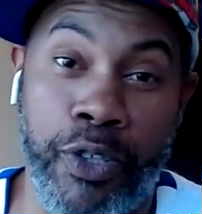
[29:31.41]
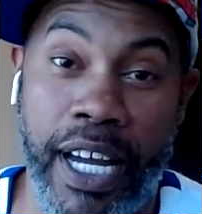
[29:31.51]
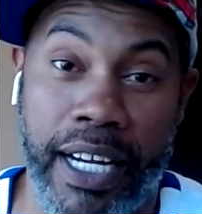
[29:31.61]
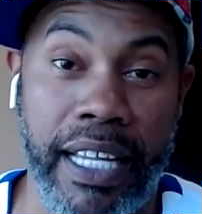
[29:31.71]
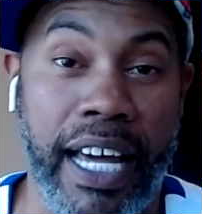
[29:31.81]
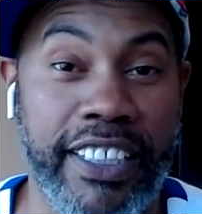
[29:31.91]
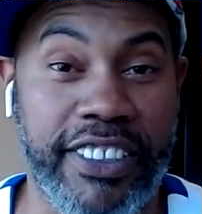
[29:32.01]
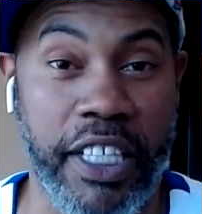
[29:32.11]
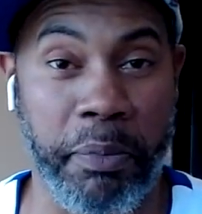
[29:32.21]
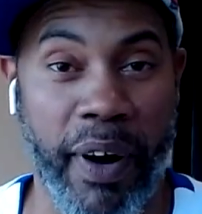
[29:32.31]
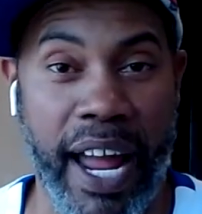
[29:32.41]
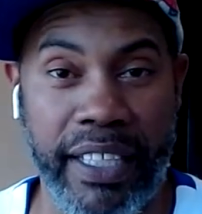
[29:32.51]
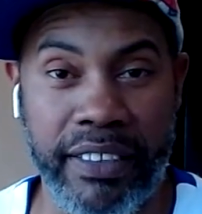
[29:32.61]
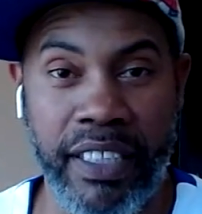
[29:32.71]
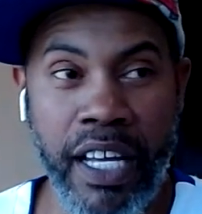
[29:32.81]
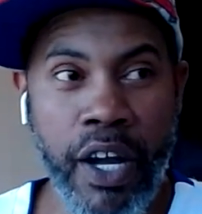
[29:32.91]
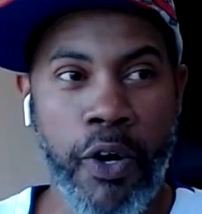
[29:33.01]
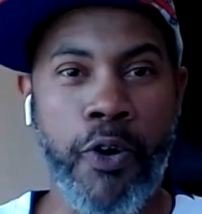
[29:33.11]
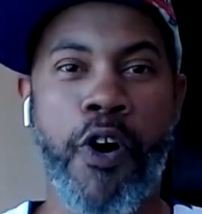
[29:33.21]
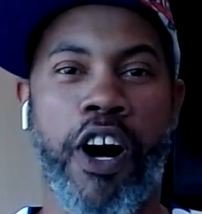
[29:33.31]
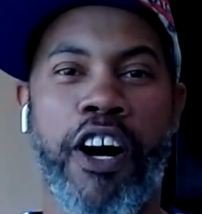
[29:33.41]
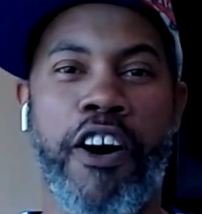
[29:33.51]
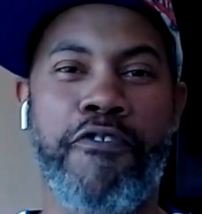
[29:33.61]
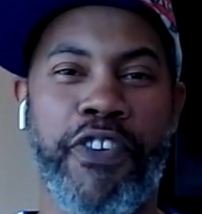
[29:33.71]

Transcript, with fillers: You got a lot of gym rats who are uh,